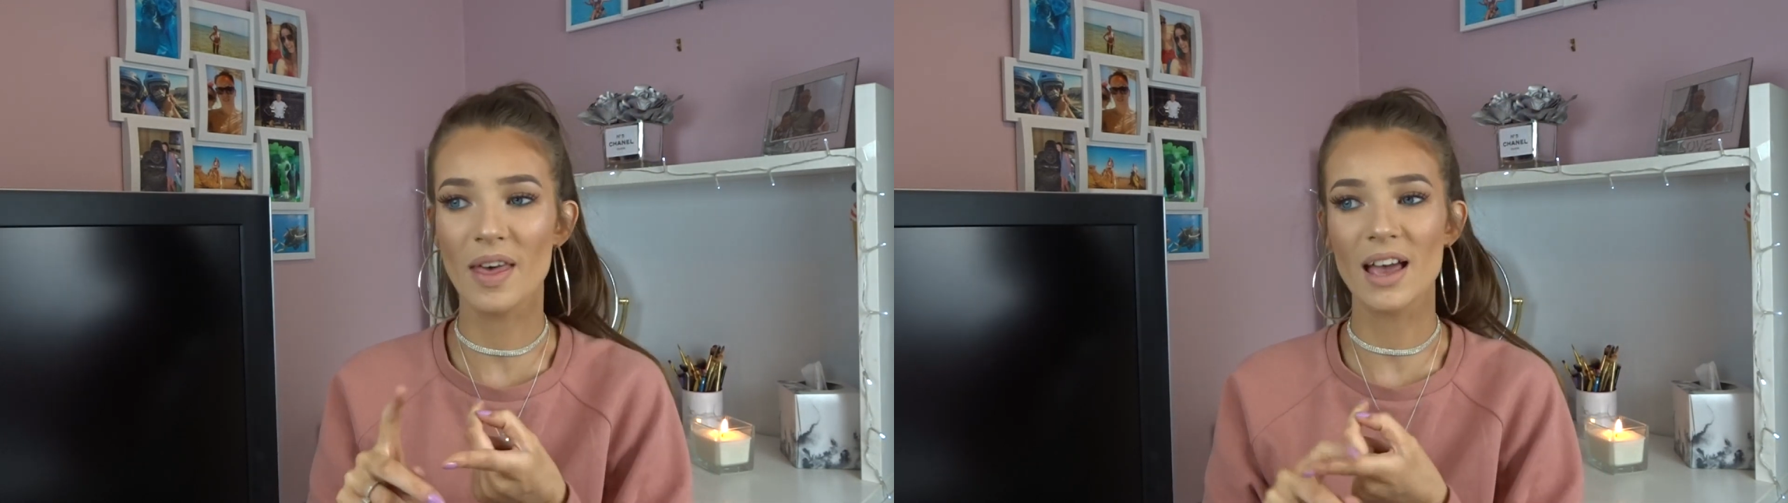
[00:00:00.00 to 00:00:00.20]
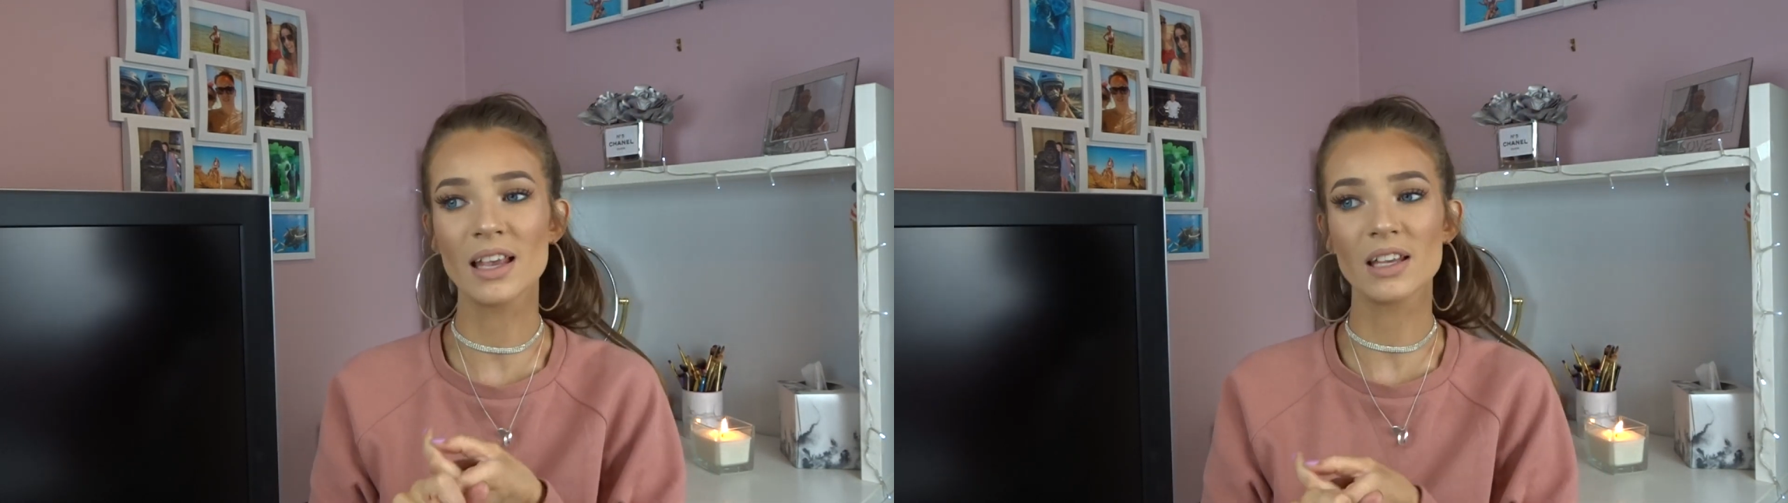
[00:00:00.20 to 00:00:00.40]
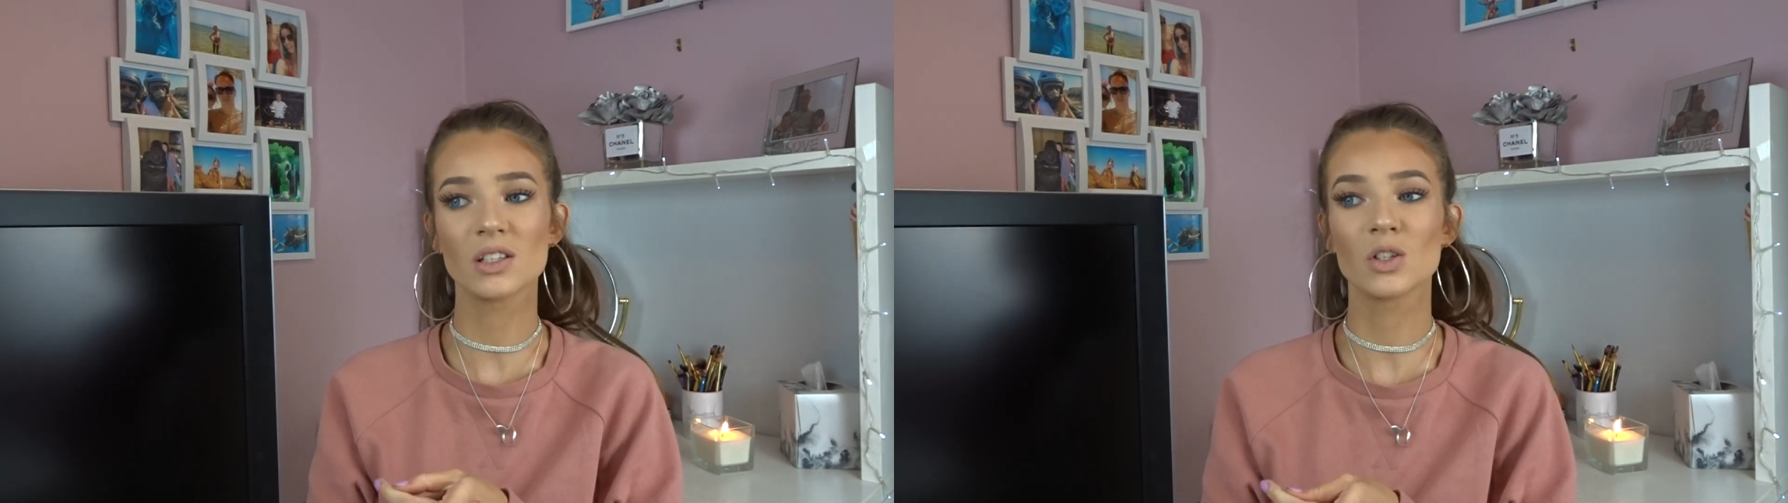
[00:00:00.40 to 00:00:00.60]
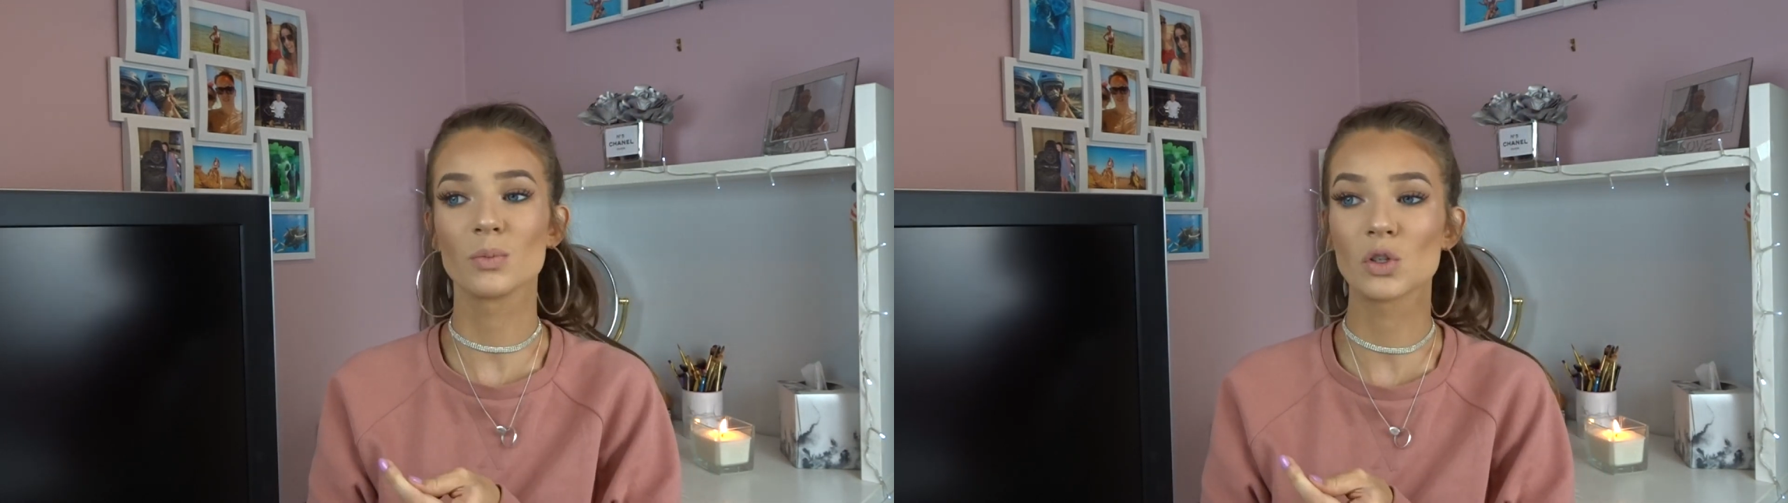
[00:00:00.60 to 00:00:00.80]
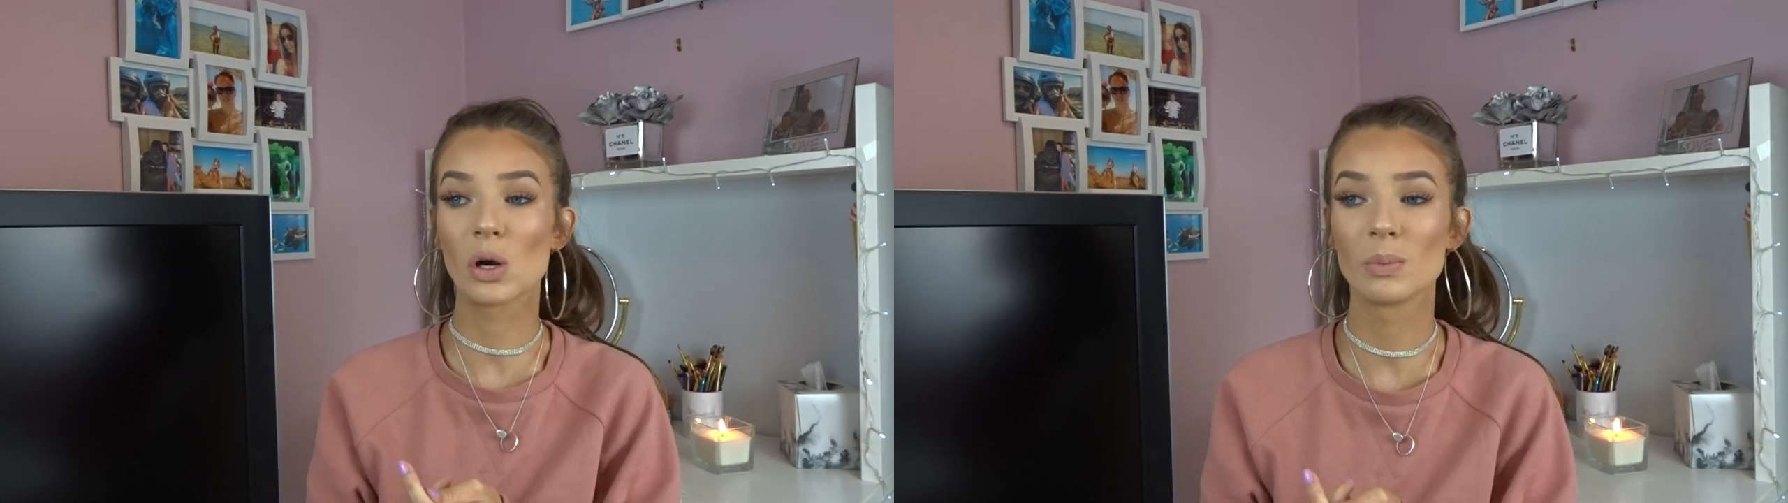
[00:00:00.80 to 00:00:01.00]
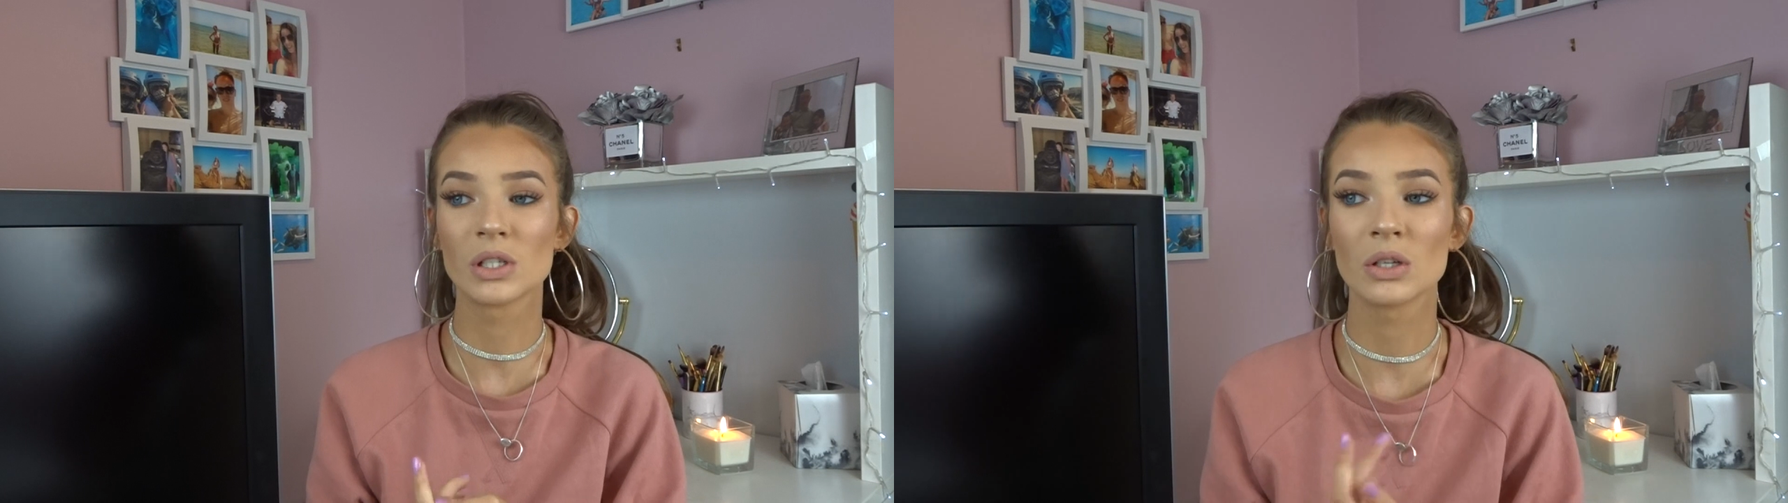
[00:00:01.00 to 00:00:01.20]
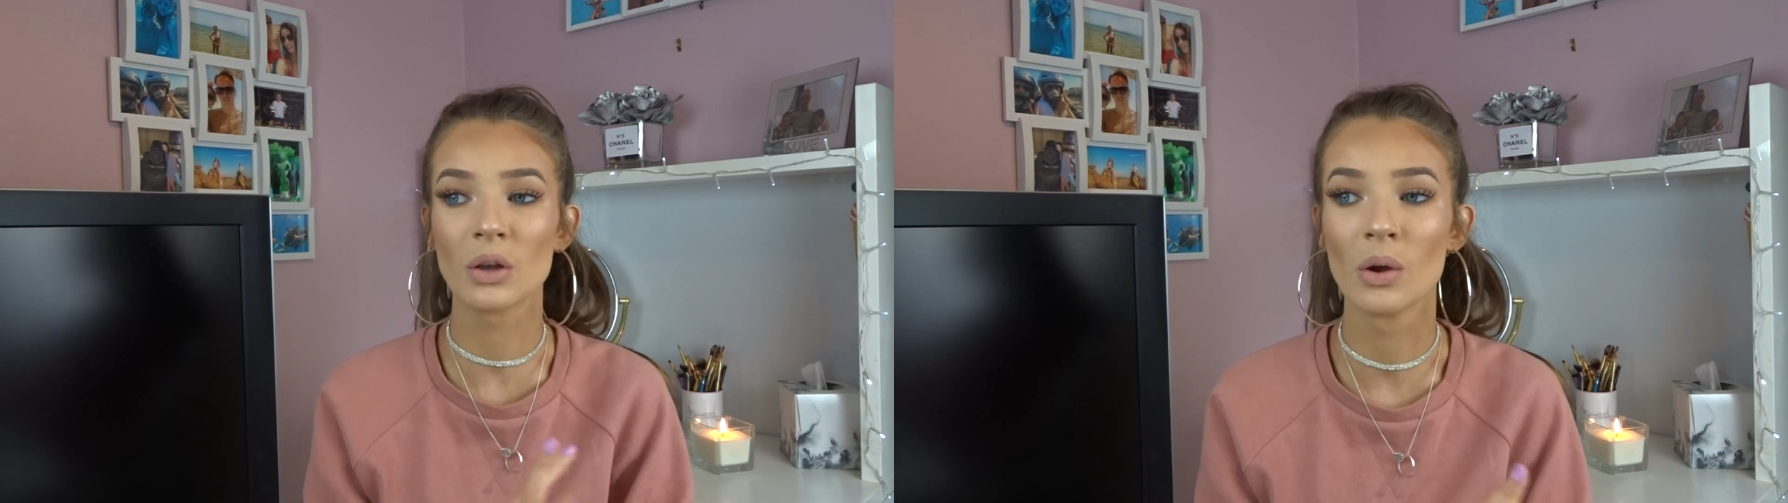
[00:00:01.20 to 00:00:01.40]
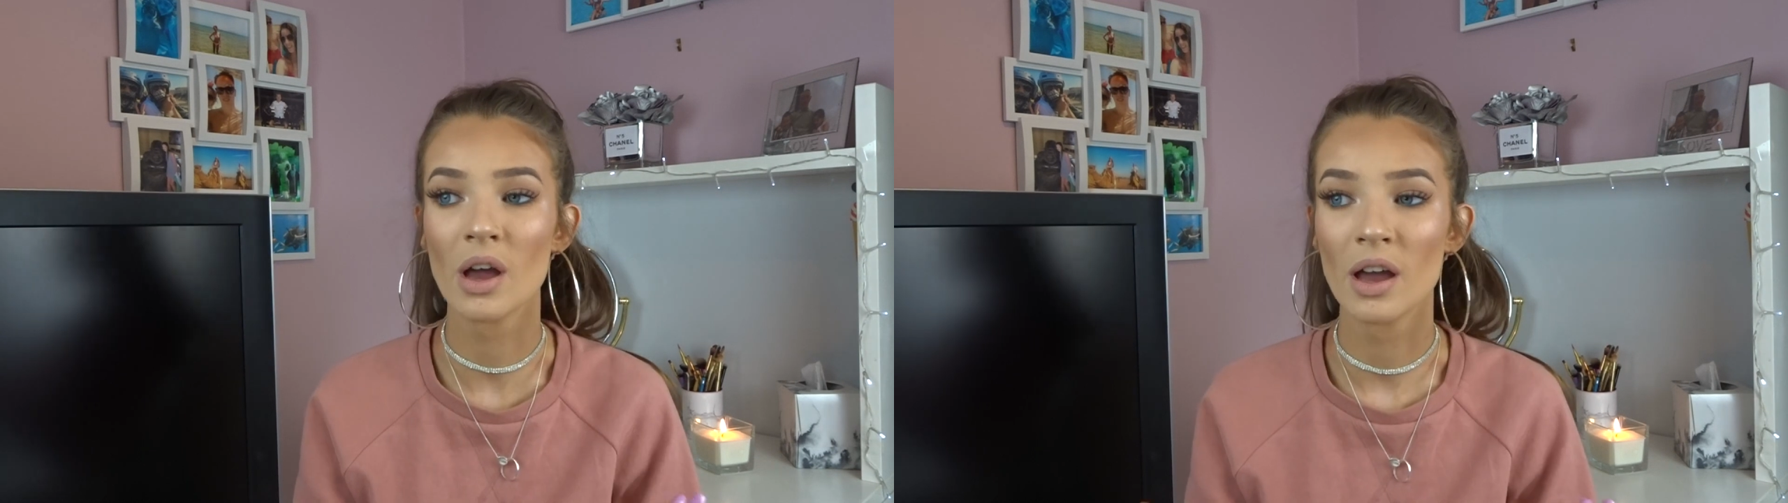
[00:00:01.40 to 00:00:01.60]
there sometimes to